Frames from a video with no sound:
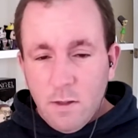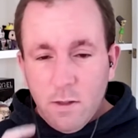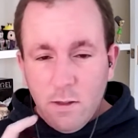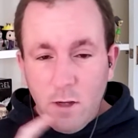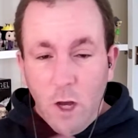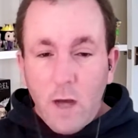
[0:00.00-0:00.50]

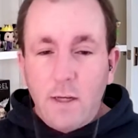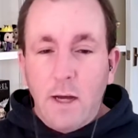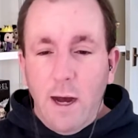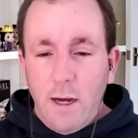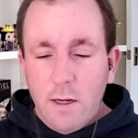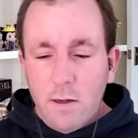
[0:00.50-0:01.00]
her
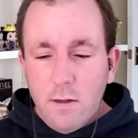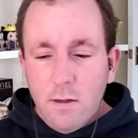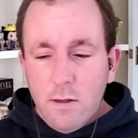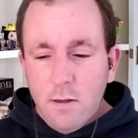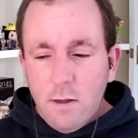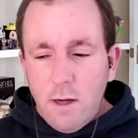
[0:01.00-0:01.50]
dad
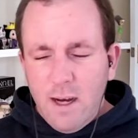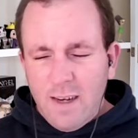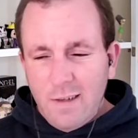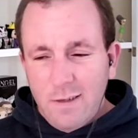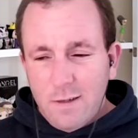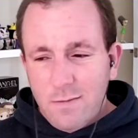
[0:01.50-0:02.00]

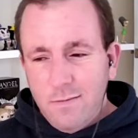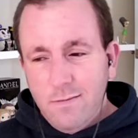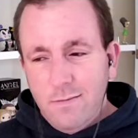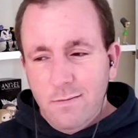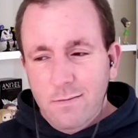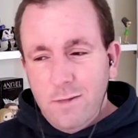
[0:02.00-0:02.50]
and
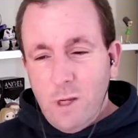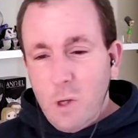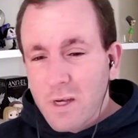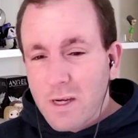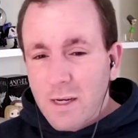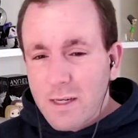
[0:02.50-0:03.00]
the other
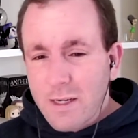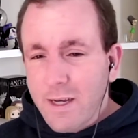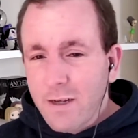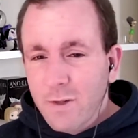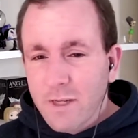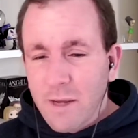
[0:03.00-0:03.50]
guy,
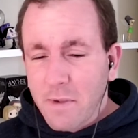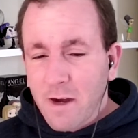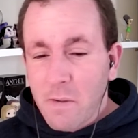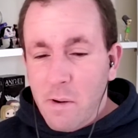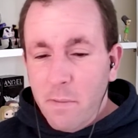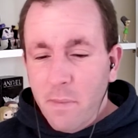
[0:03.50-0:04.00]
whose name I can't
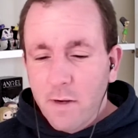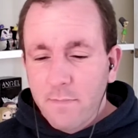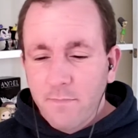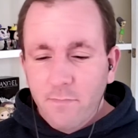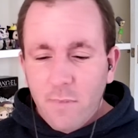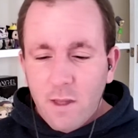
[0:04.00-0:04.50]
remember.
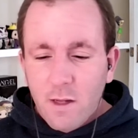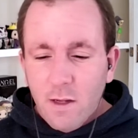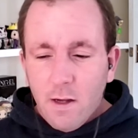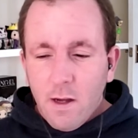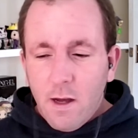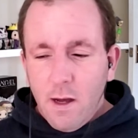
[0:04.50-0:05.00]

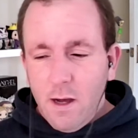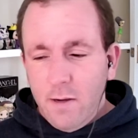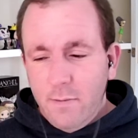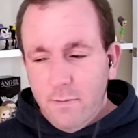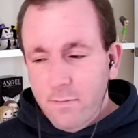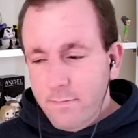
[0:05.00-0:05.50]

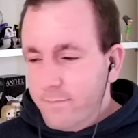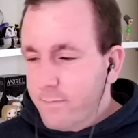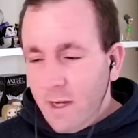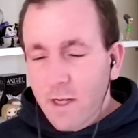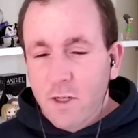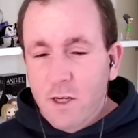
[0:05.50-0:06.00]
They
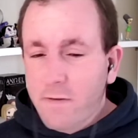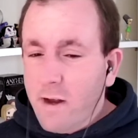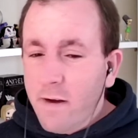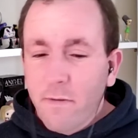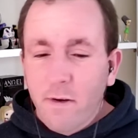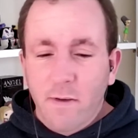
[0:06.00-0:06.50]
deserved
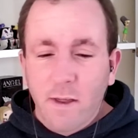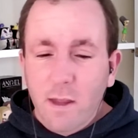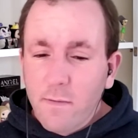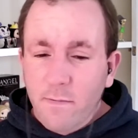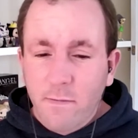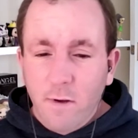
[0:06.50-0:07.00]
everything that
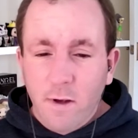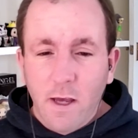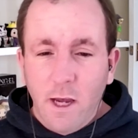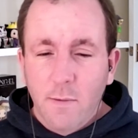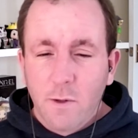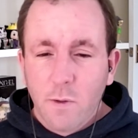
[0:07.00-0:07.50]
fucking
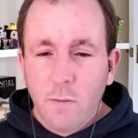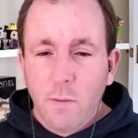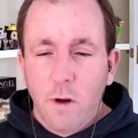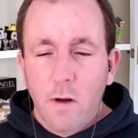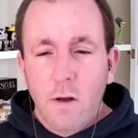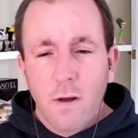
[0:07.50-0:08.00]
came to them, but
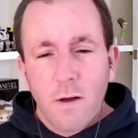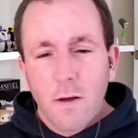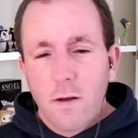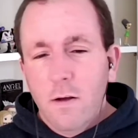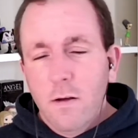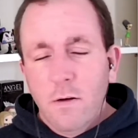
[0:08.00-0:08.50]

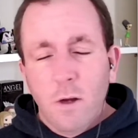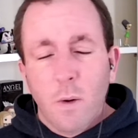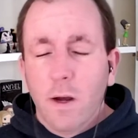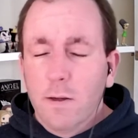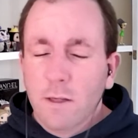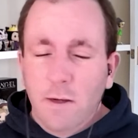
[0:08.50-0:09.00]
no one
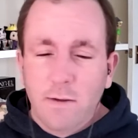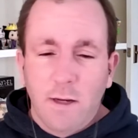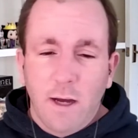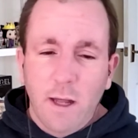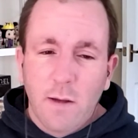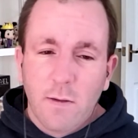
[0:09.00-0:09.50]
else deserved to die.
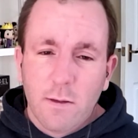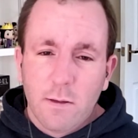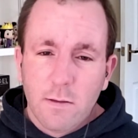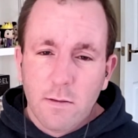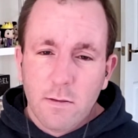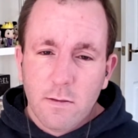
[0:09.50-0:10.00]
That was
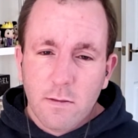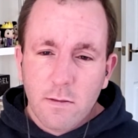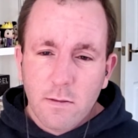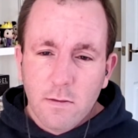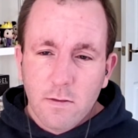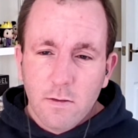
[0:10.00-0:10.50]

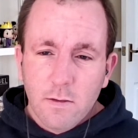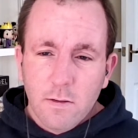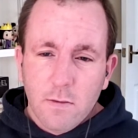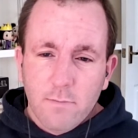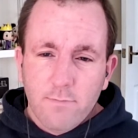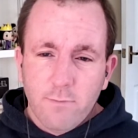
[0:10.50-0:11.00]

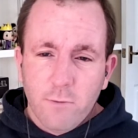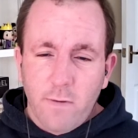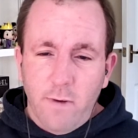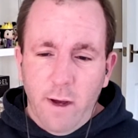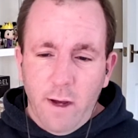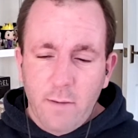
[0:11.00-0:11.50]
not fair.